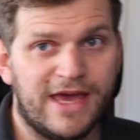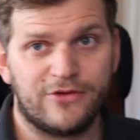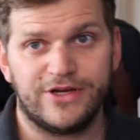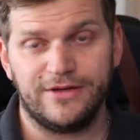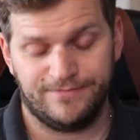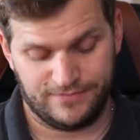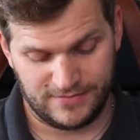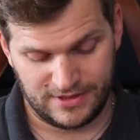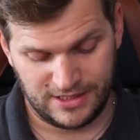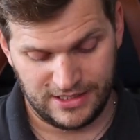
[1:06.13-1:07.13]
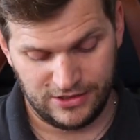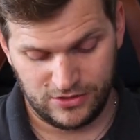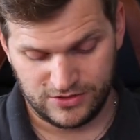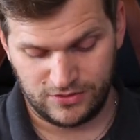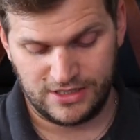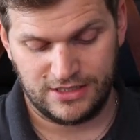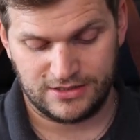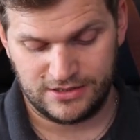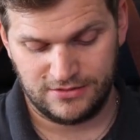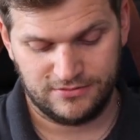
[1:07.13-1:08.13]
battery, I also got
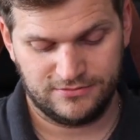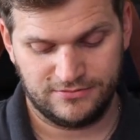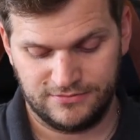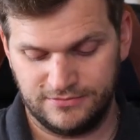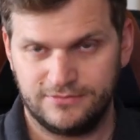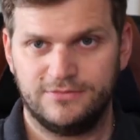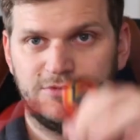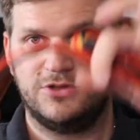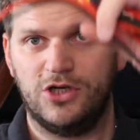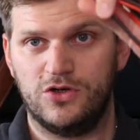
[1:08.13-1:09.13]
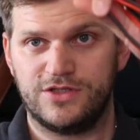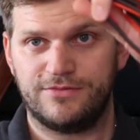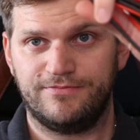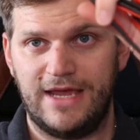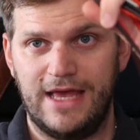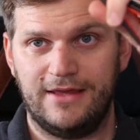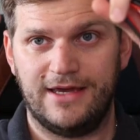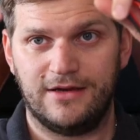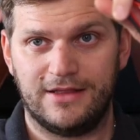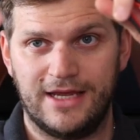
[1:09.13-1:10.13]
those
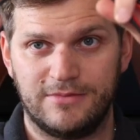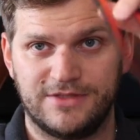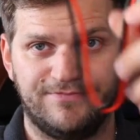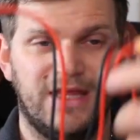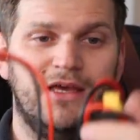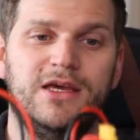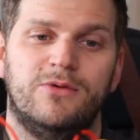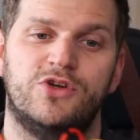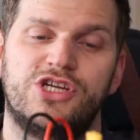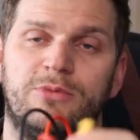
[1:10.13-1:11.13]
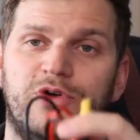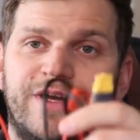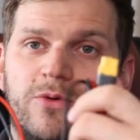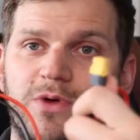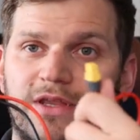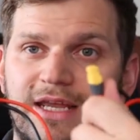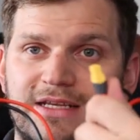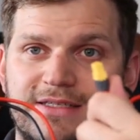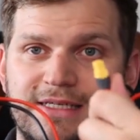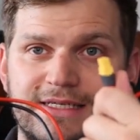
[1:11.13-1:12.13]
alligator clamps, which come already with an
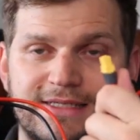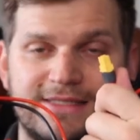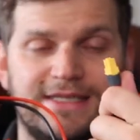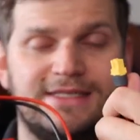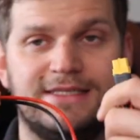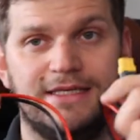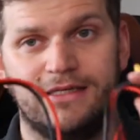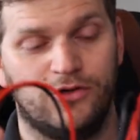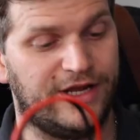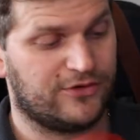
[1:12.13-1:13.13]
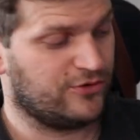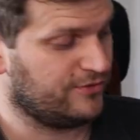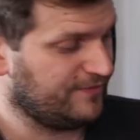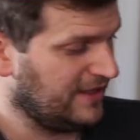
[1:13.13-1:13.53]
XT60 connector.